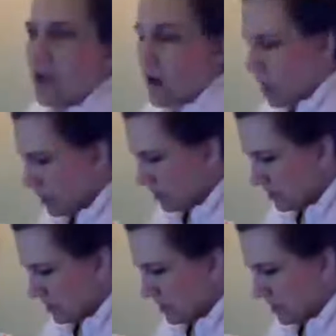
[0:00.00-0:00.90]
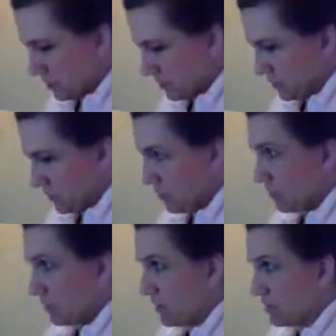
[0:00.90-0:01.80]
our, since
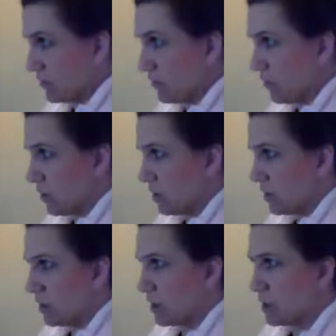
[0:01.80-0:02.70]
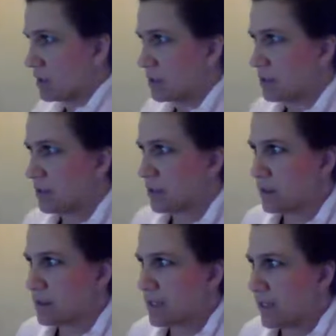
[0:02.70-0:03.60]
that's a
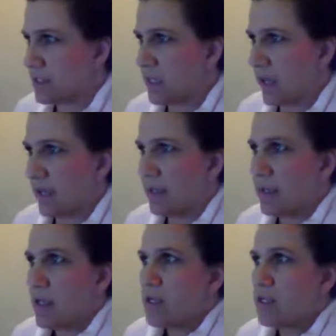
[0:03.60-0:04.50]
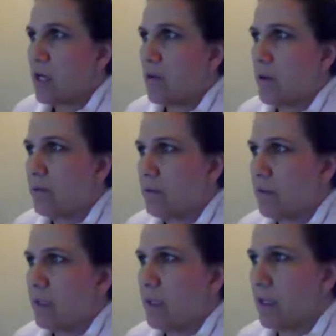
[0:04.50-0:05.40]
4-sided die, so it would
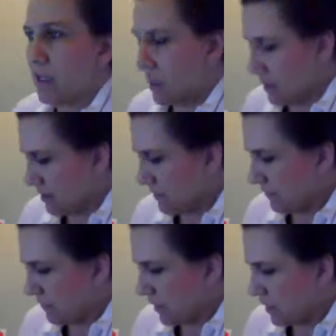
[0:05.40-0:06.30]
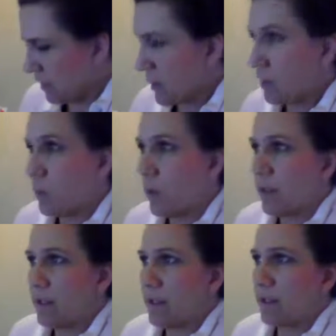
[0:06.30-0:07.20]
be like
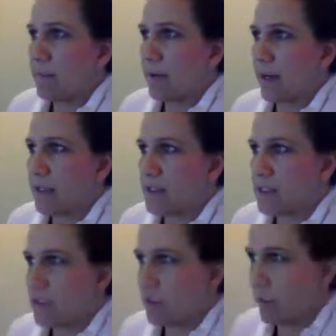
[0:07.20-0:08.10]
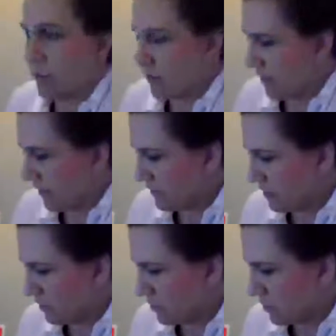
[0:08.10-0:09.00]
1 minus
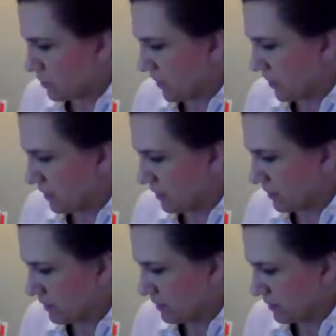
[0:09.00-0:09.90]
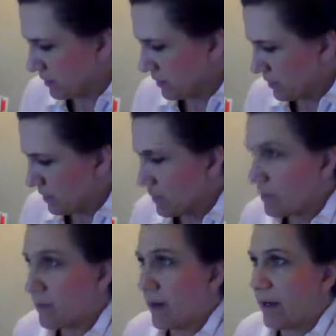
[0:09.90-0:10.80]
2.50 squared,
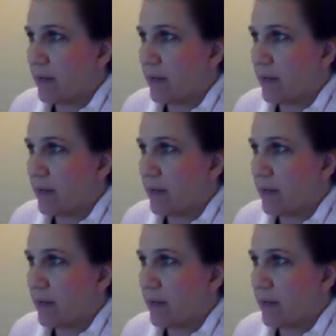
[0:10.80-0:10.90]
right?